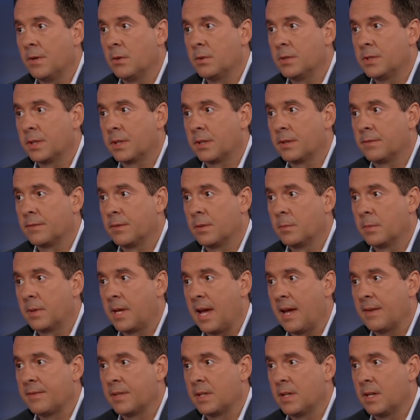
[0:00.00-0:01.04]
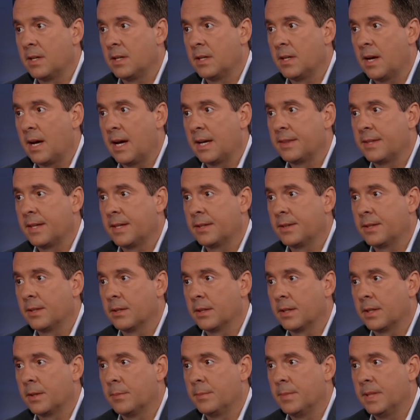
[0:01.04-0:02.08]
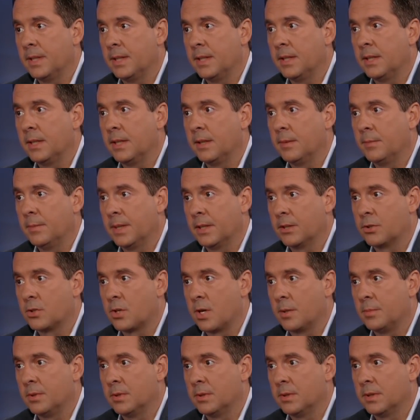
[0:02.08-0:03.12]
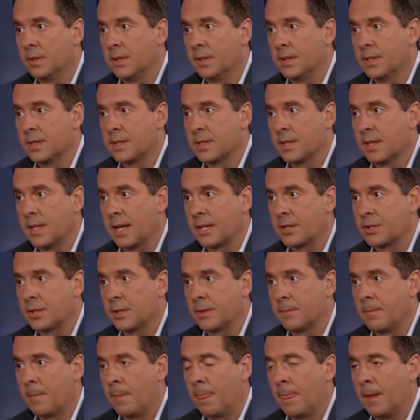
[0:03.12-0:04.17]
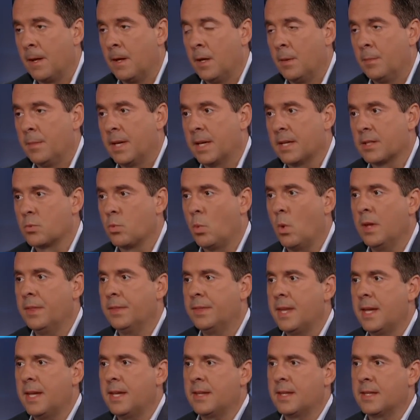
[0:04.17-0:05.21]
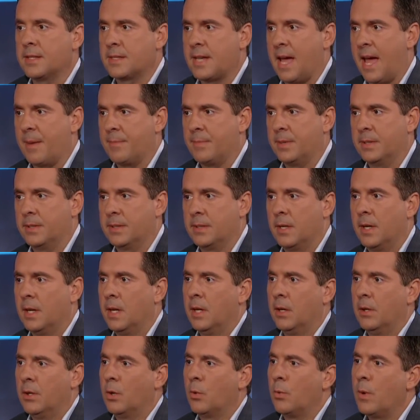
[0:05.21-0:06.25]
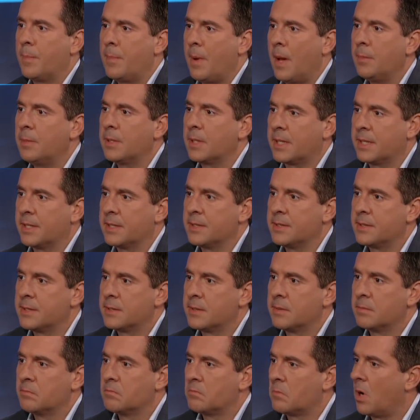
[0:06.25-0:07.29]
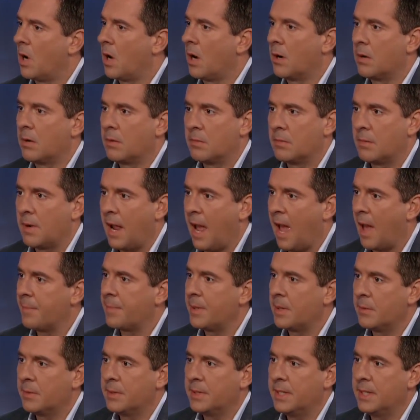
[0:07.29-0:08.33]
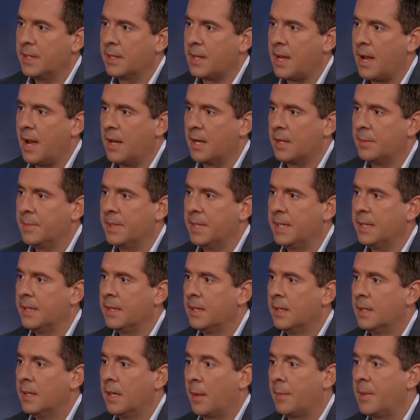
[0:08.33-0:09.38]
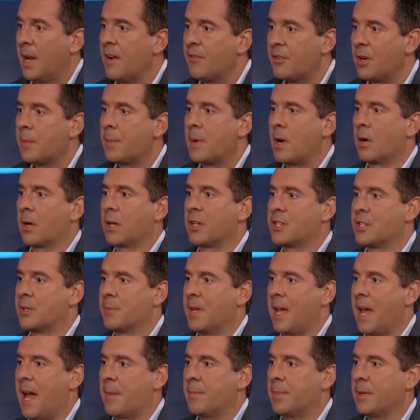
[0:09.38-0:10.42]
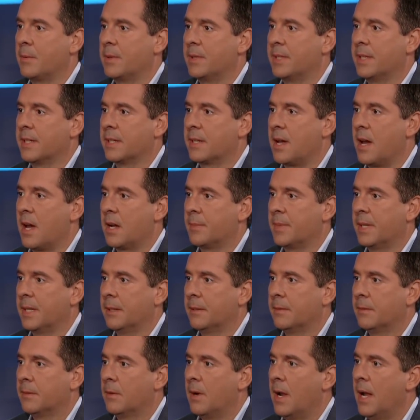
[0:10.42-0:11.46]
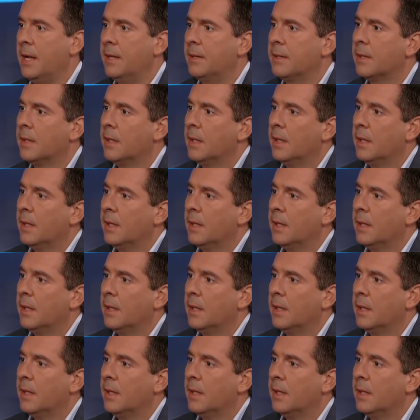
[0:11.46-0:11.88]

vote to confirm Kavanaugh, I think they're going to be in big trouble in this election. Because one thing that's happened, Republicans are happy with the economy. I mean, every American should be happy with the economy, right?